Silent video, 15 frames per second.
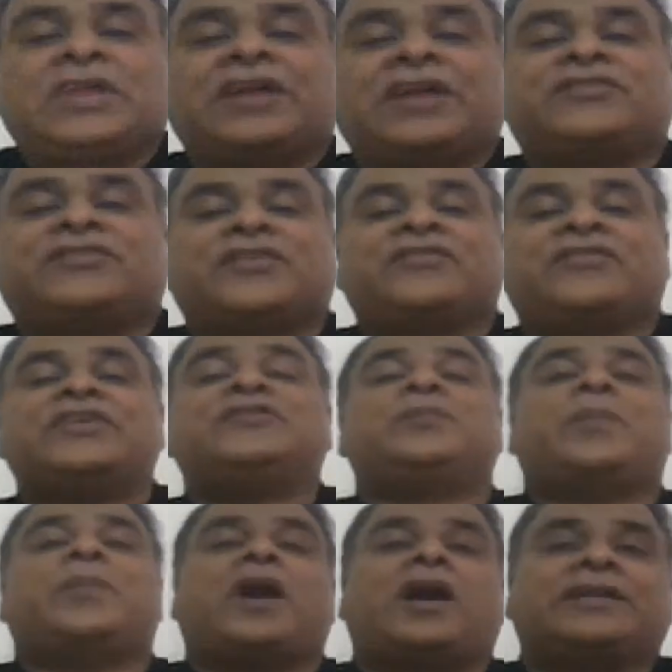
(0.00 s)
That's the
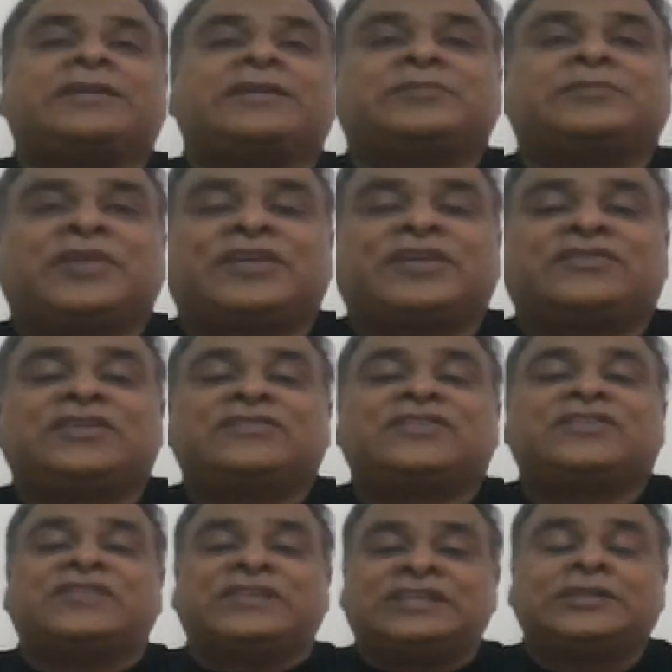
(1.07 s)
first part. Next is
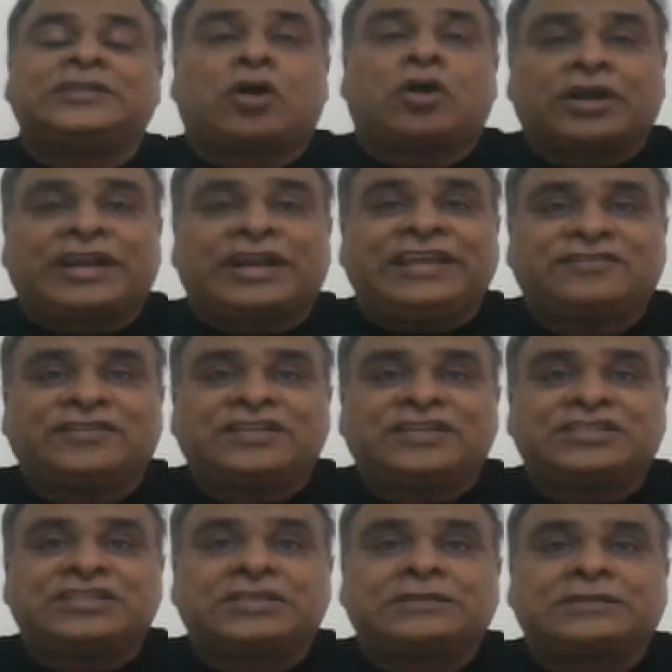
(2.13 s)
the word
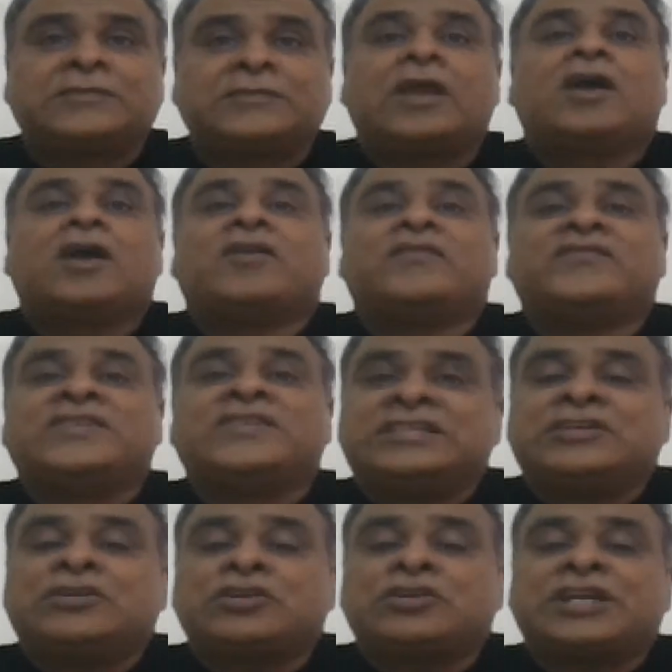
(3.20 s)
tokenization.
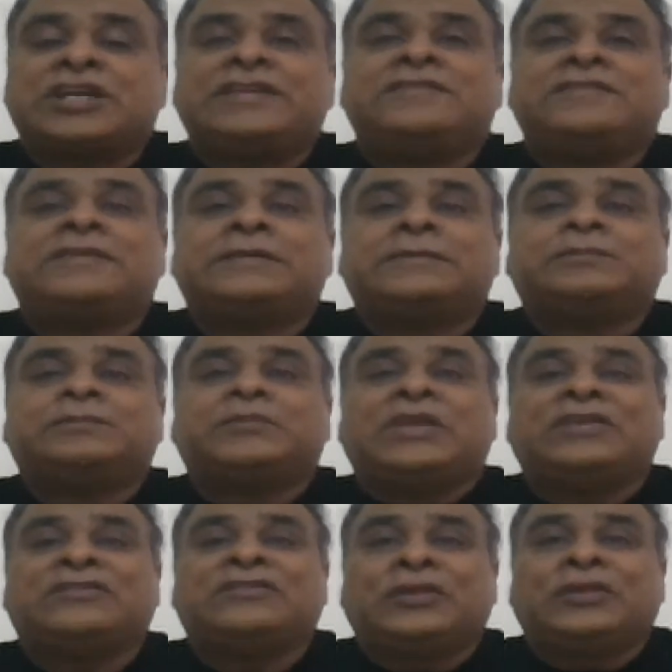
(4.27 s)
Word tokenizer
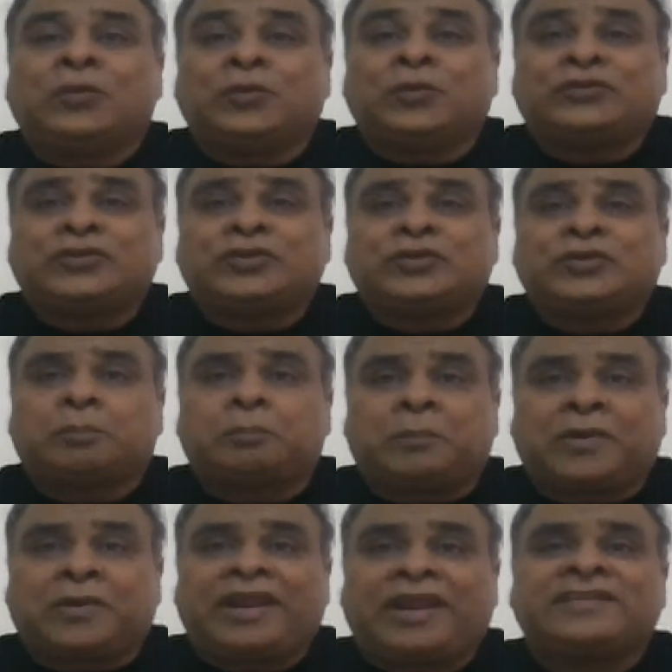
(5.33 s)
is used to
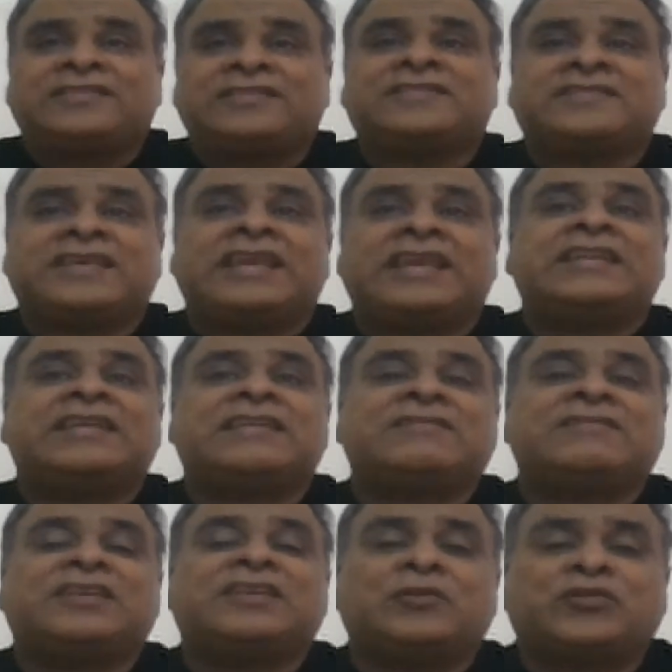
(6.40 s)
break the
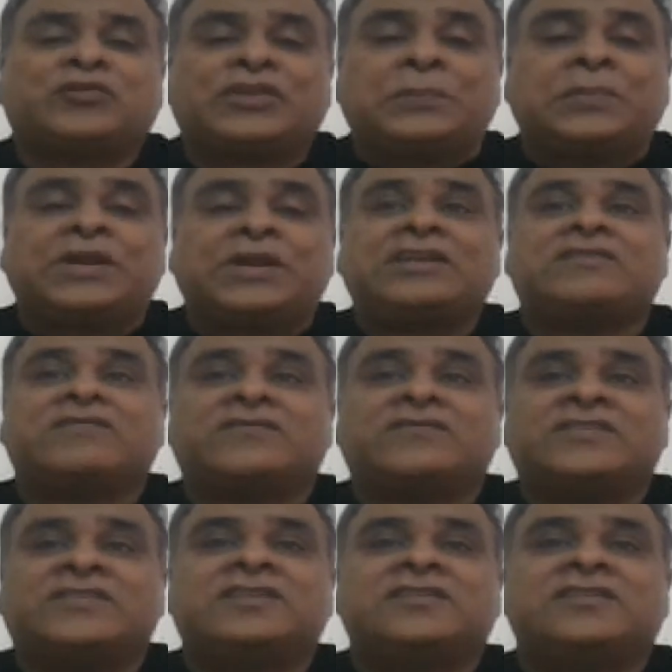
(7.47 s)
sentence into separate
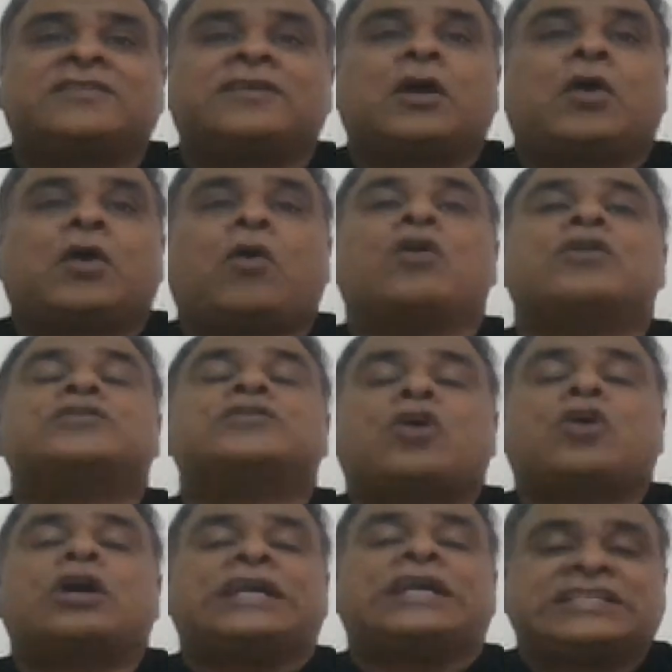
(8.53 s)
words or
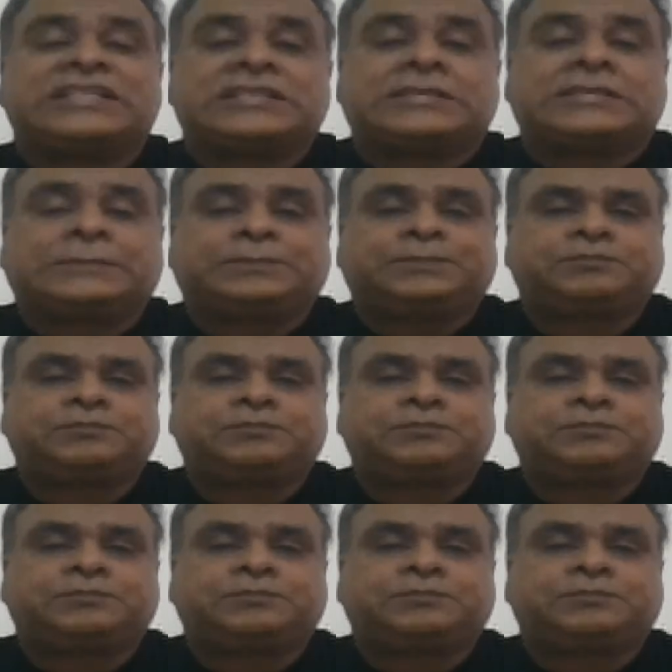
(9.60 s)
tokens.